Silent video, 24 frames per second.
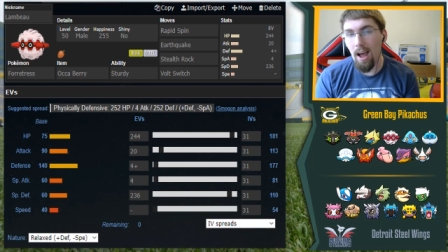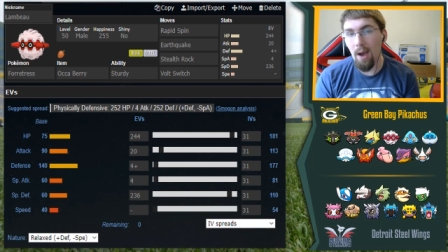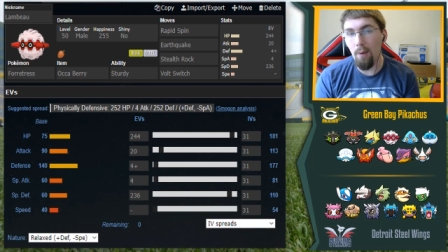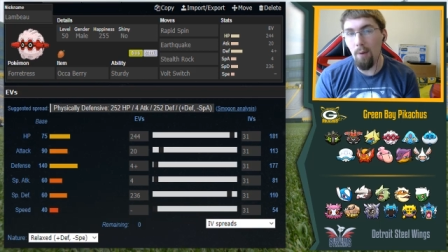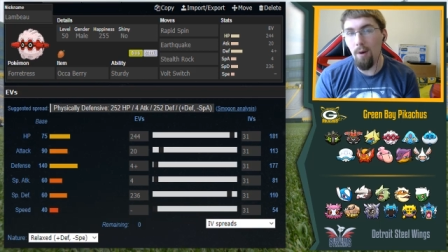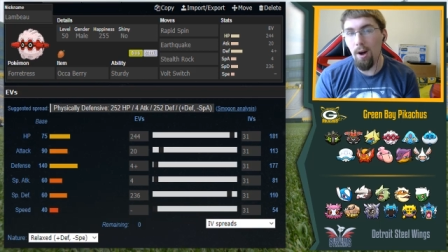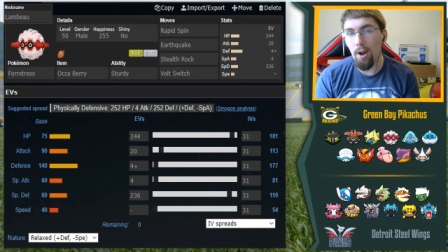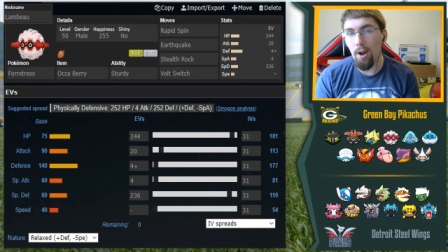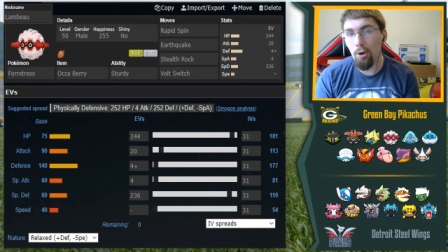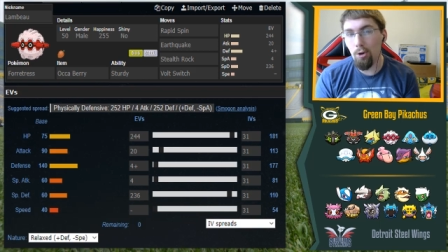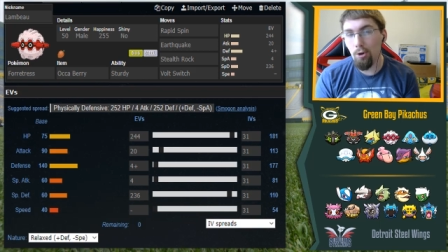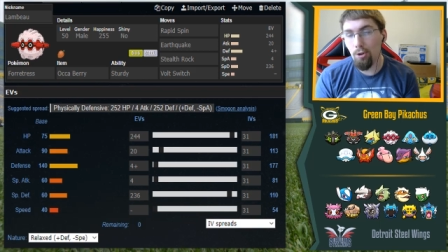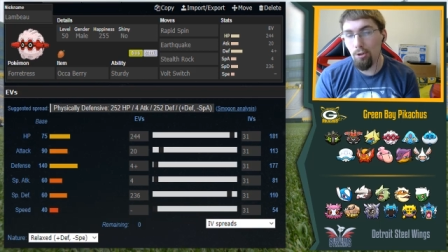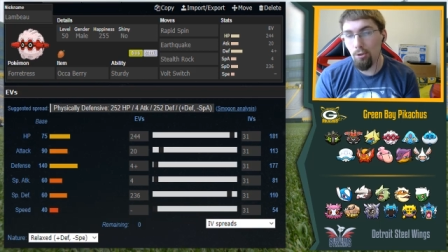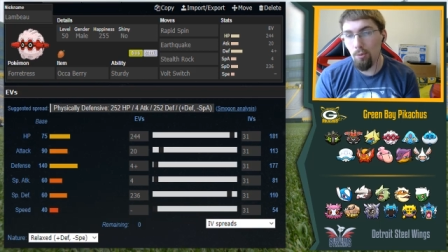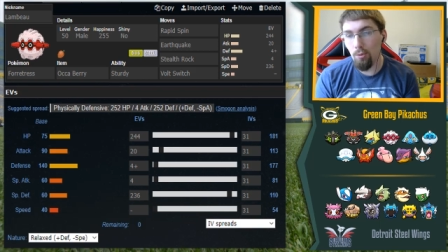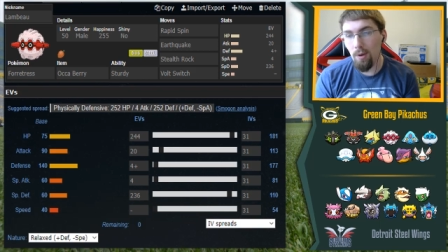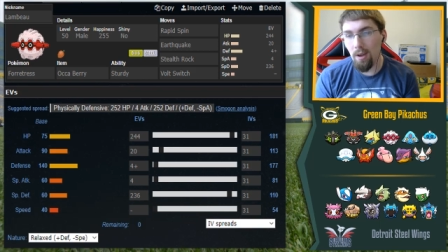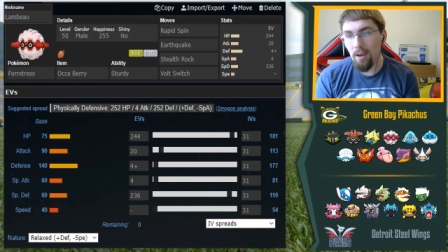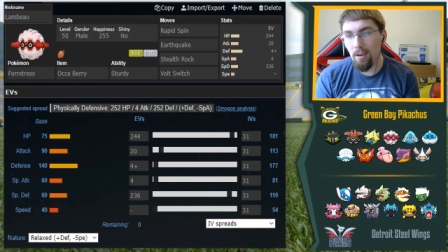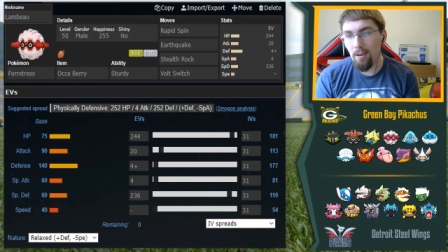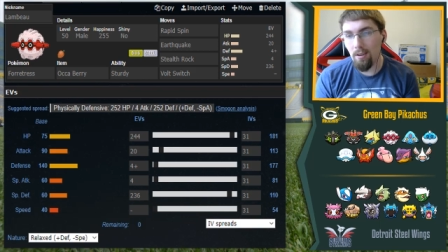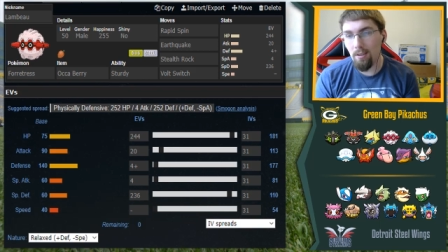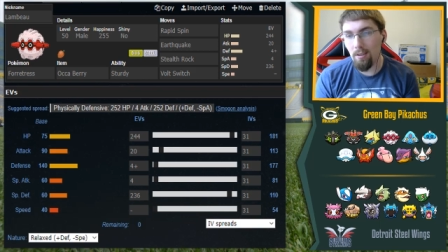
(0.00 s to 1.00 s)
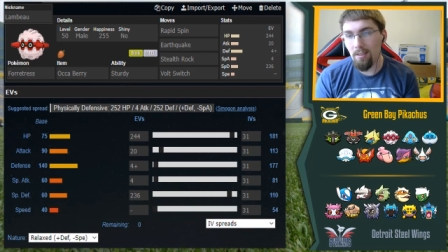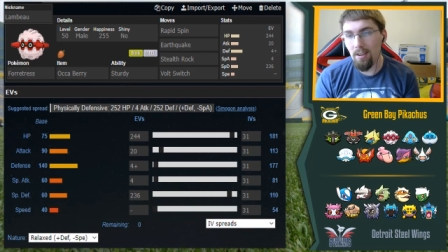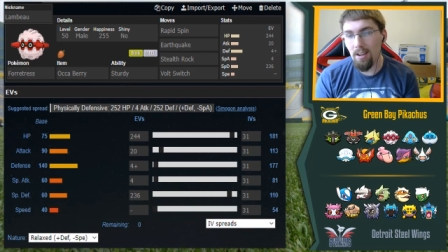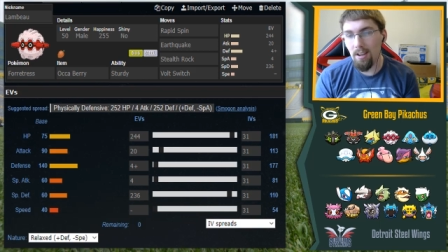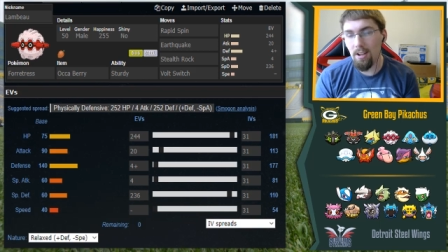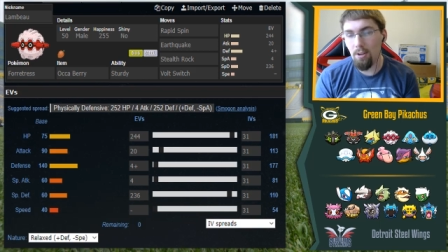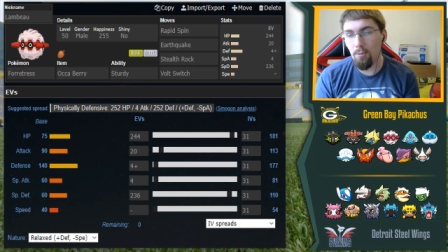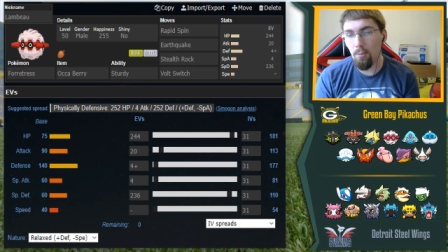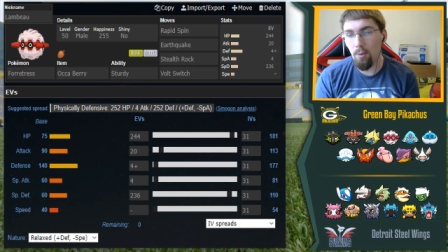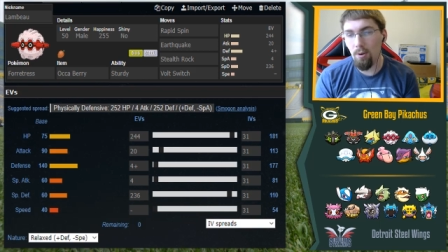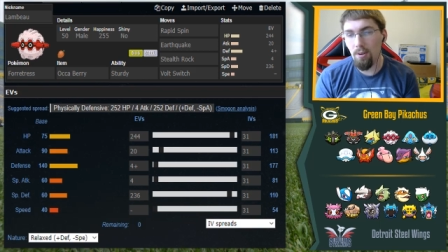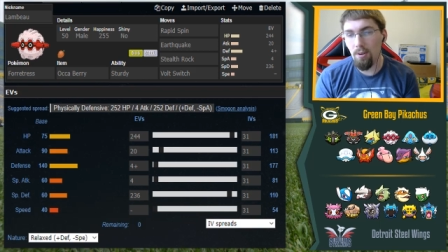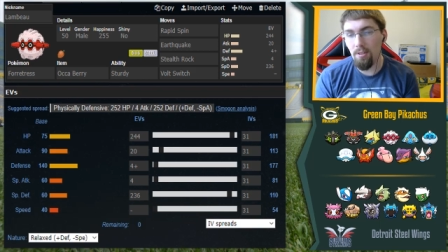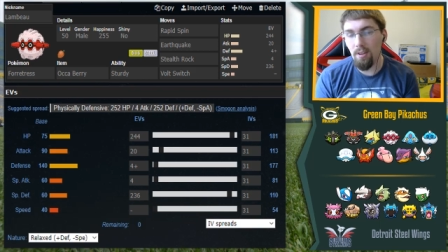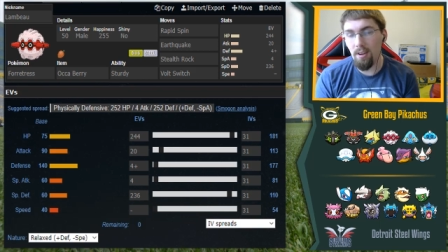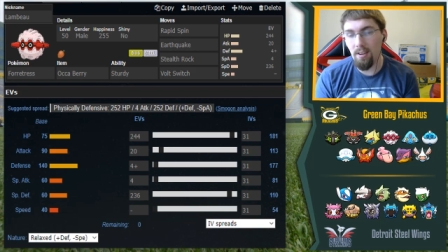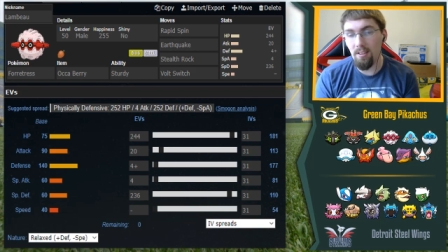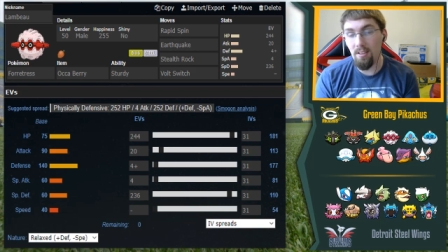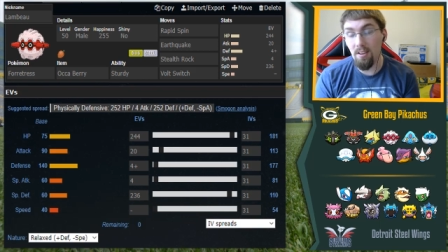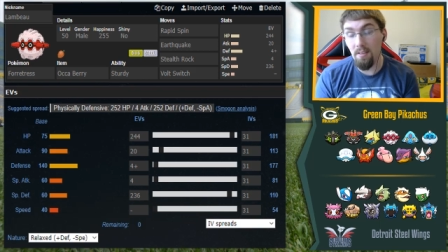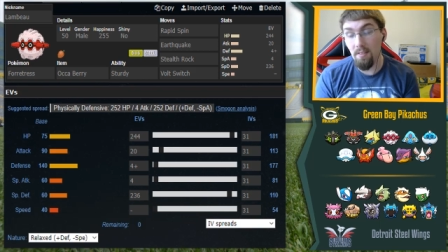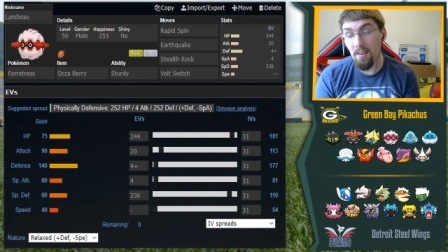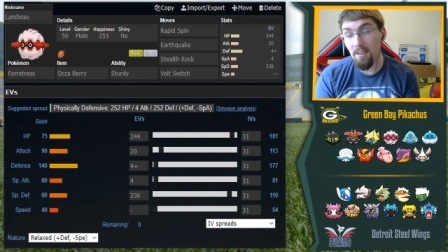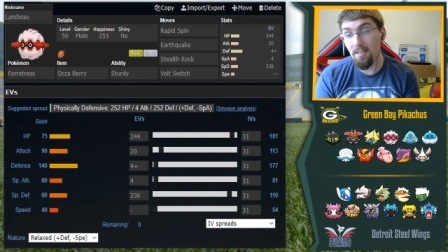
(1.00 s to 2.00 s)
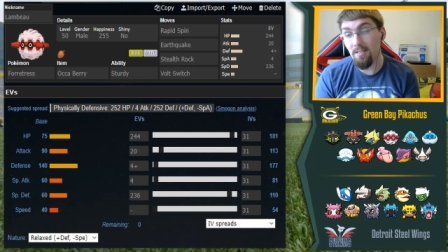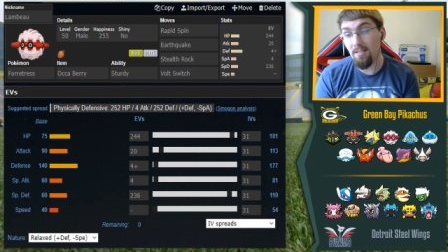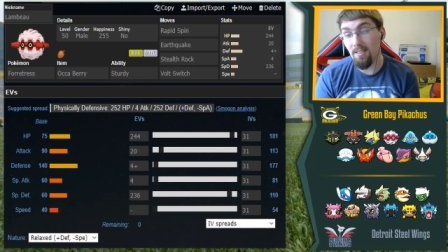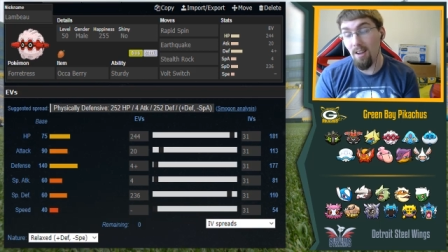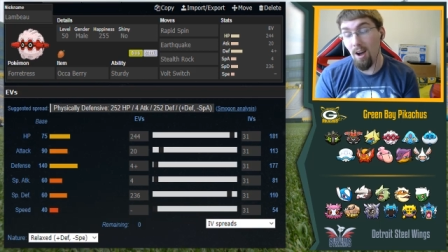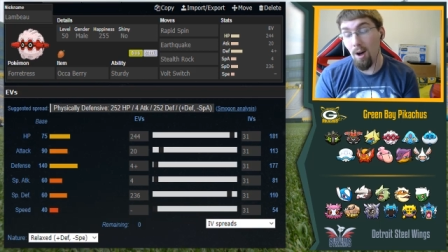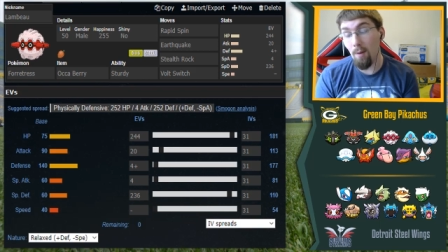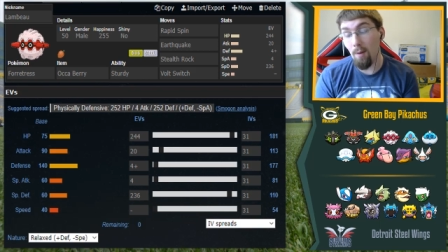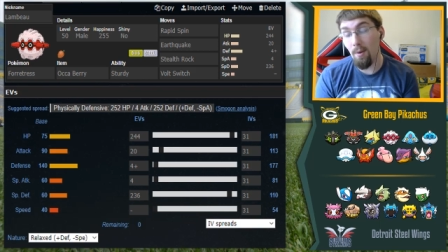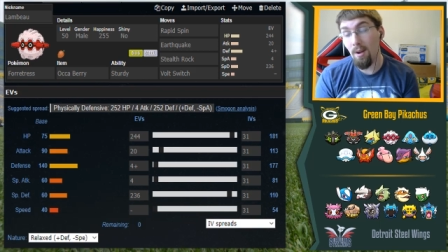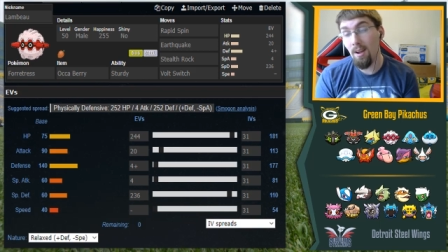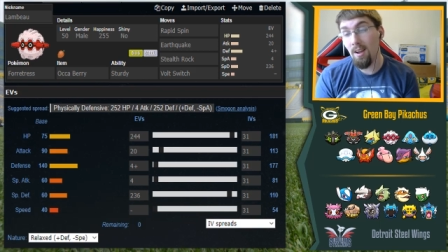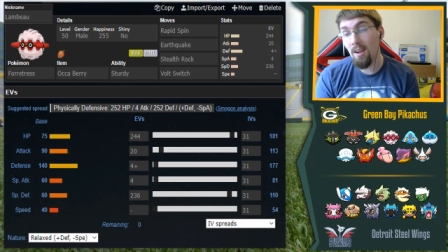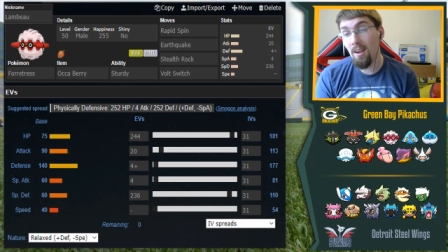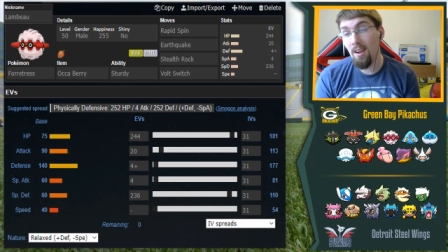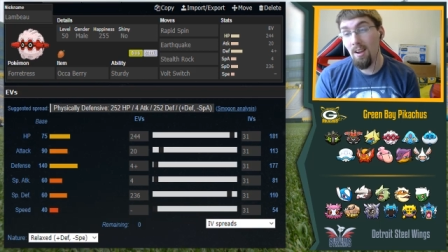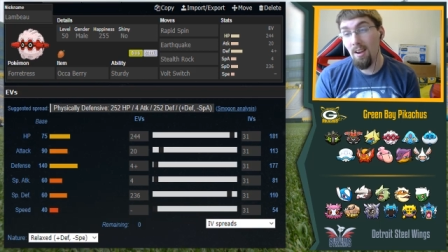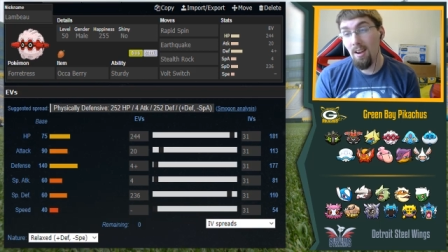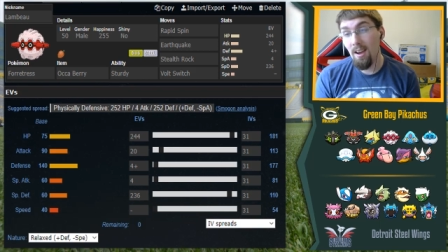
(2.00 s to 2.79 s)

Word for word: I want Earthquake because it hits more things. And we sub